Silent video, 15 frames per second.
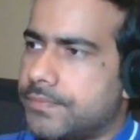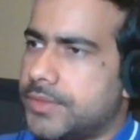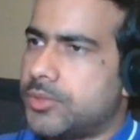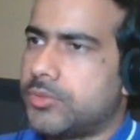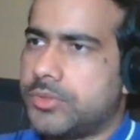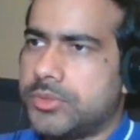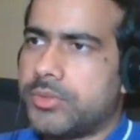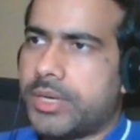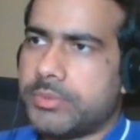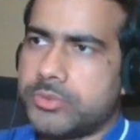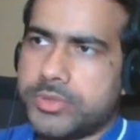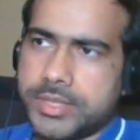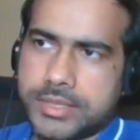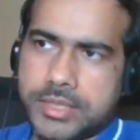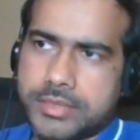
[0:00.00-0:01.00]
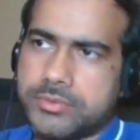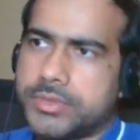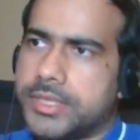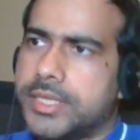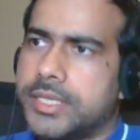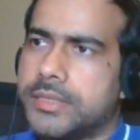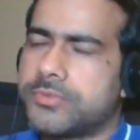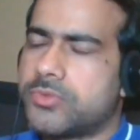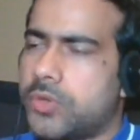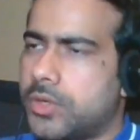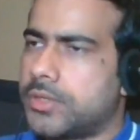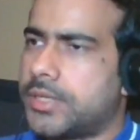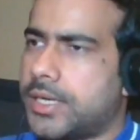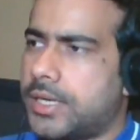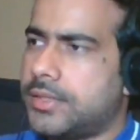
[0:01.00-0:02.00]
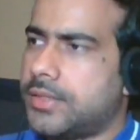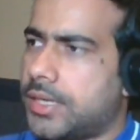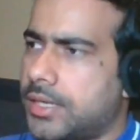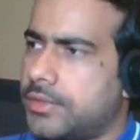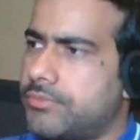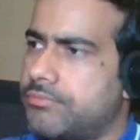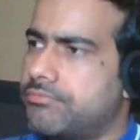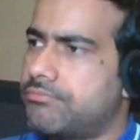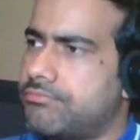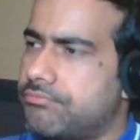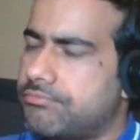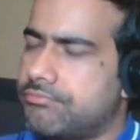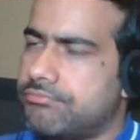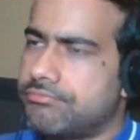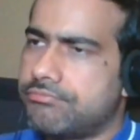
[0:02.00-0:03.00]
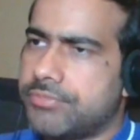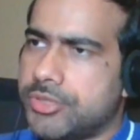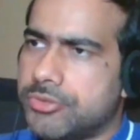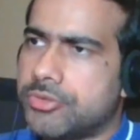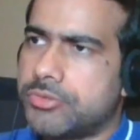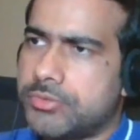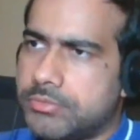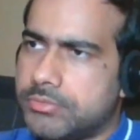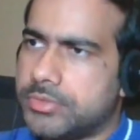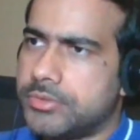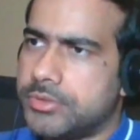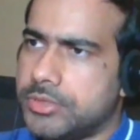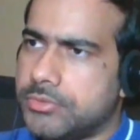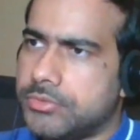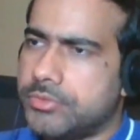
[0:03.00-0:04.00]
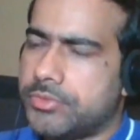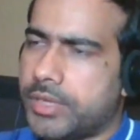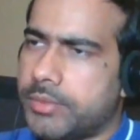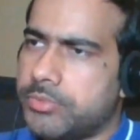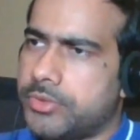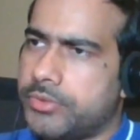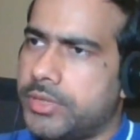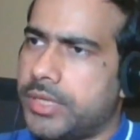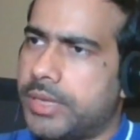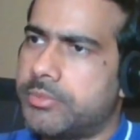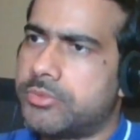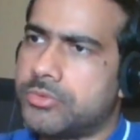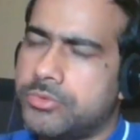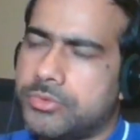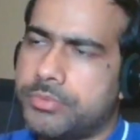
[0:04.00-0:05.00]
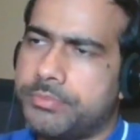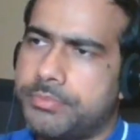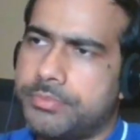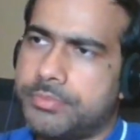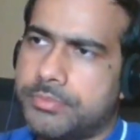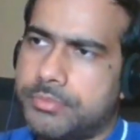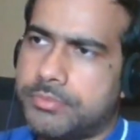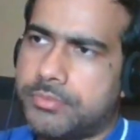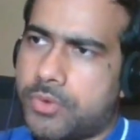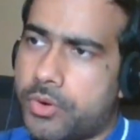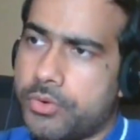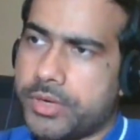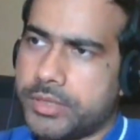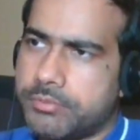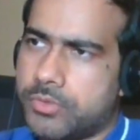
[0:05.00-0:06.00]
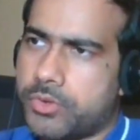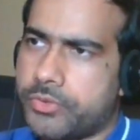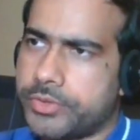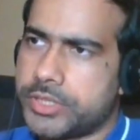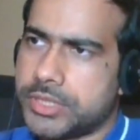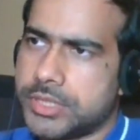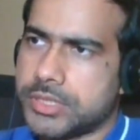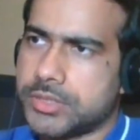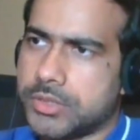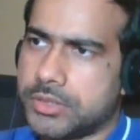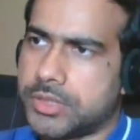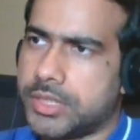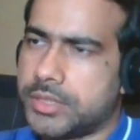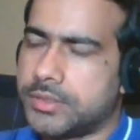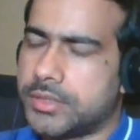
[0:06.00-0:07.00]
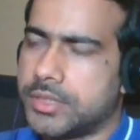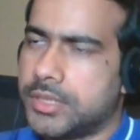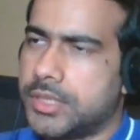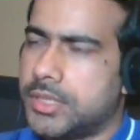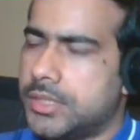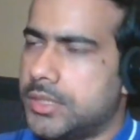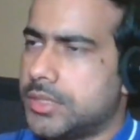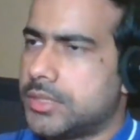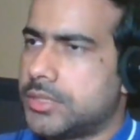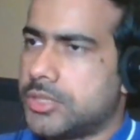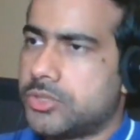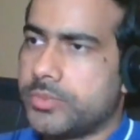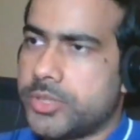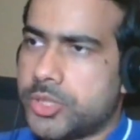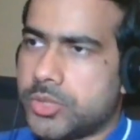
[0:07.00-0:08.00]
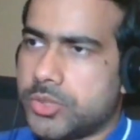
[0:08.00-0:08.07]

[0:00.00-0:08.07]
you have to take that with a grain of salt, and you have to really have to do more and more research on that just to be